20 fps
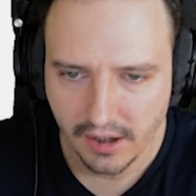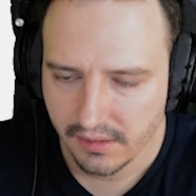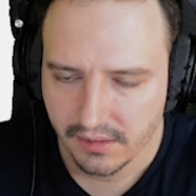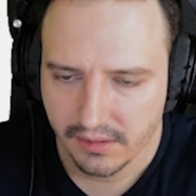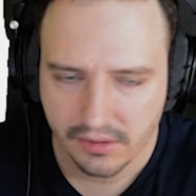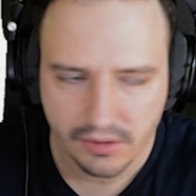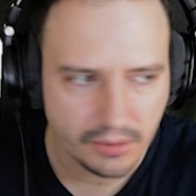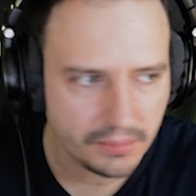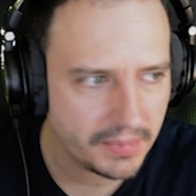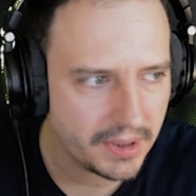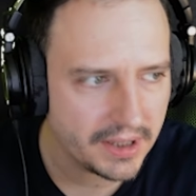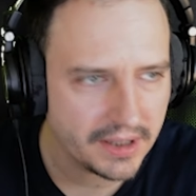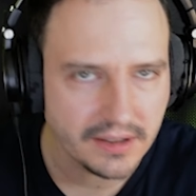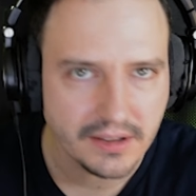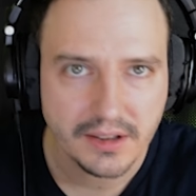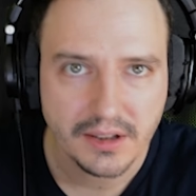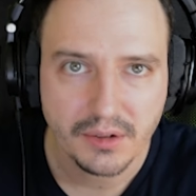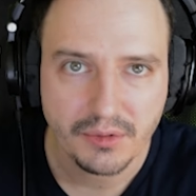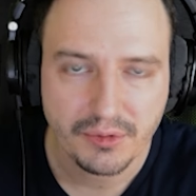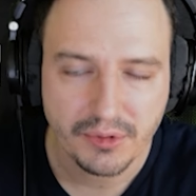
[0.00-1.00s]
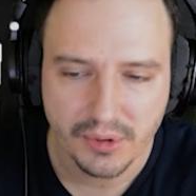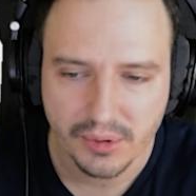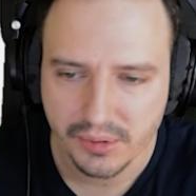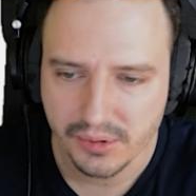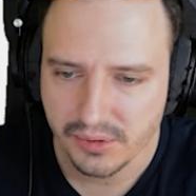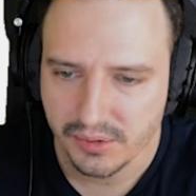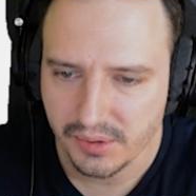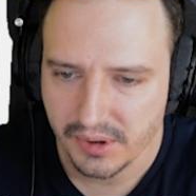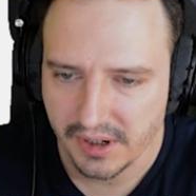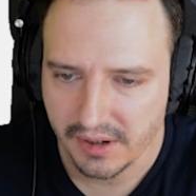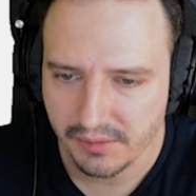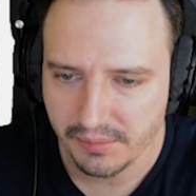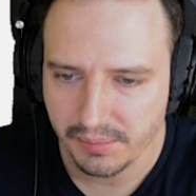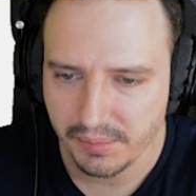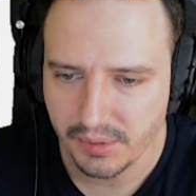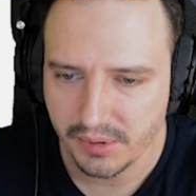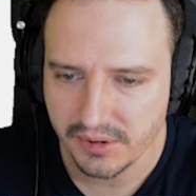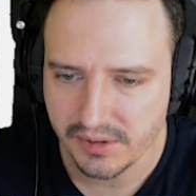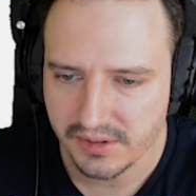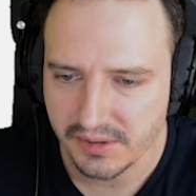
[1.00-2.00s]
So by default, you have
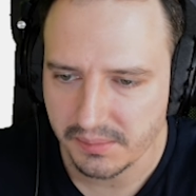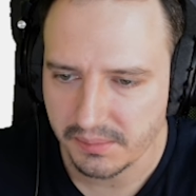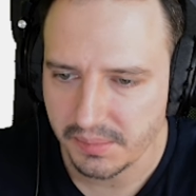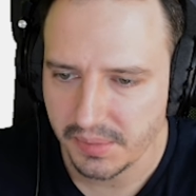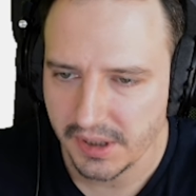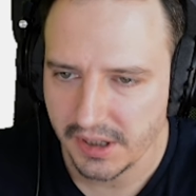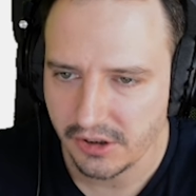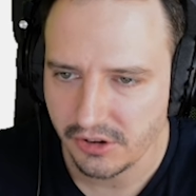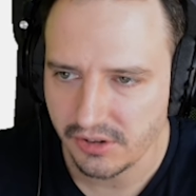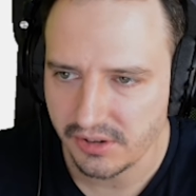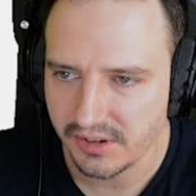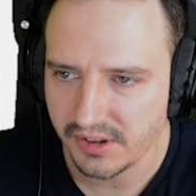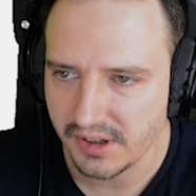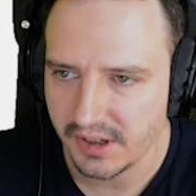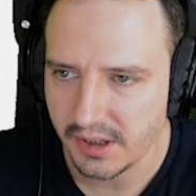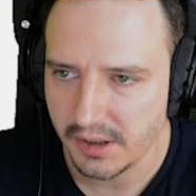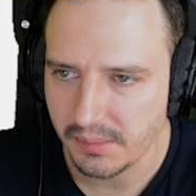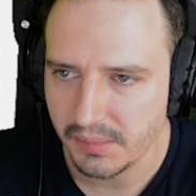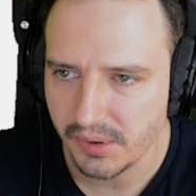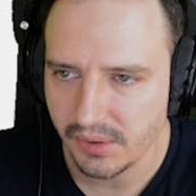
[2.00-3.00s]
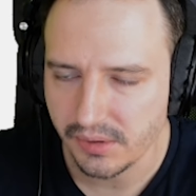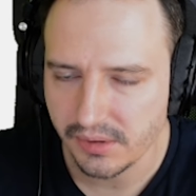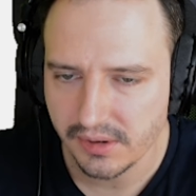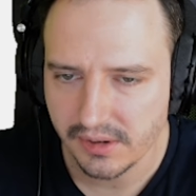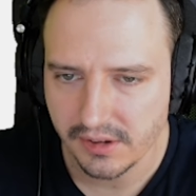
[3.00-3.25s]
posts and pages enabled.